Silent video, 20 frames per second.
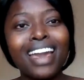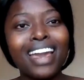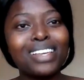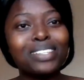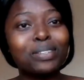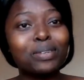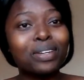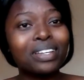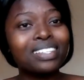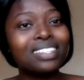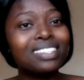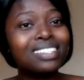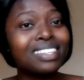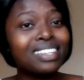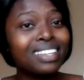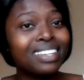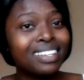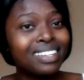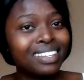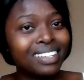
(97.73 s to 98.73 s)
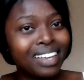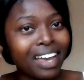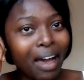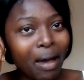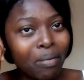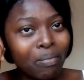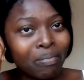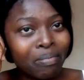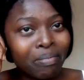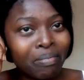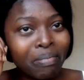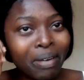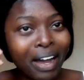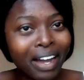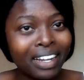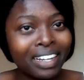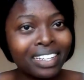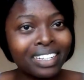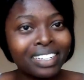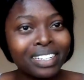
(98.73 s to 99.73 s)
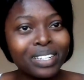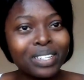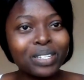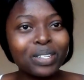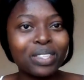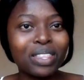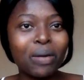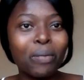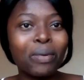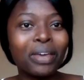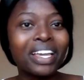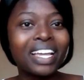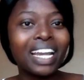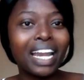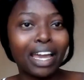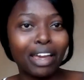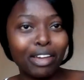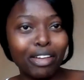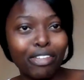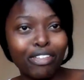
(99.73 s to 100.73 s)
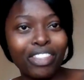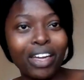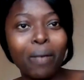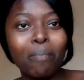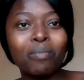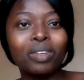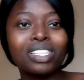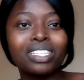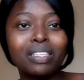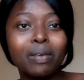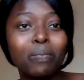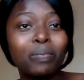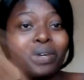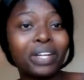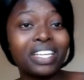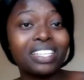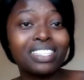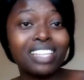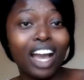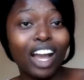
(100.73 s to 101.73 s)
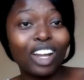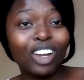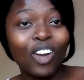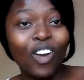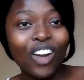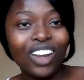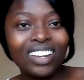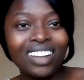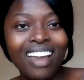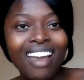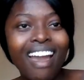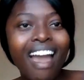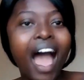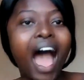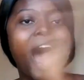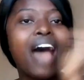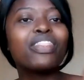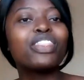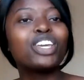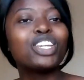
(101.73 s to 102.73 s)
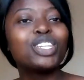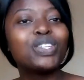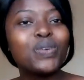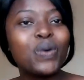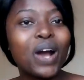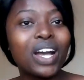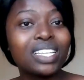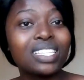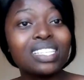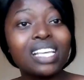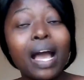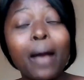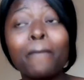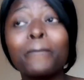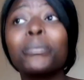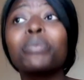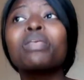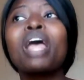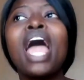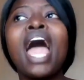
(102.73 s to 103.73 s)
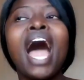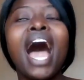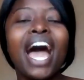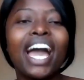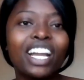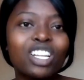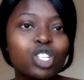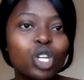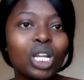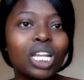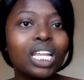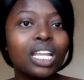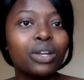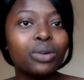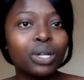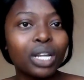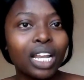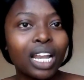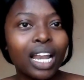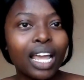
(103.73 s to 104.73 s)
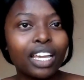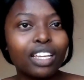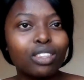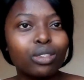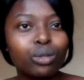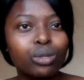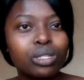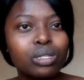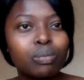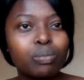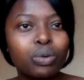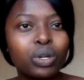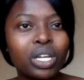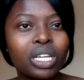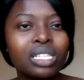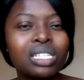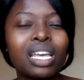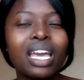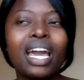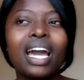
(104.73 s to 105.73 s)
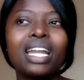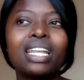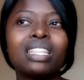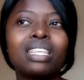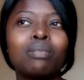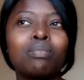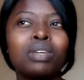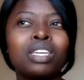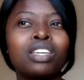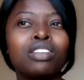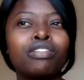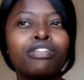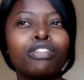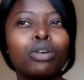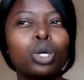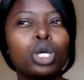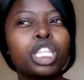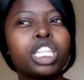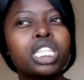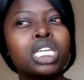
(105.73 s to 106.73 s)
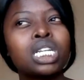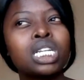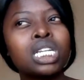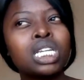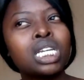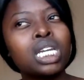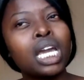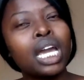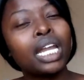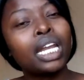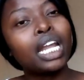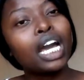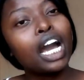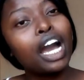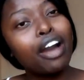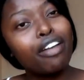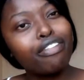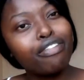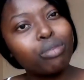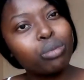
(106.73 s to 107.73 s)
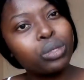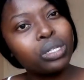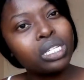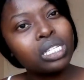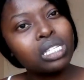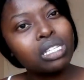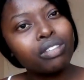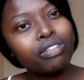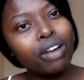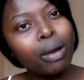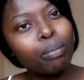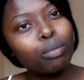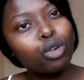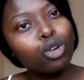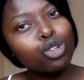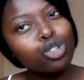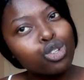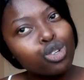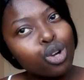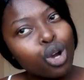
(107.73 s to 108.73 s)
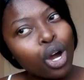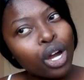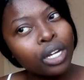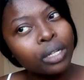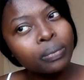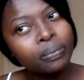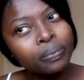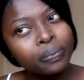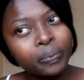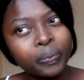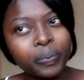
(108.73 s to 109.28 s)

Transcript: As you can see, I'm back to the wig life. That means the braids are gone and the new has come. Actually, I really like those braids. I had them in for 3.5 weeks, if I'm not wrong,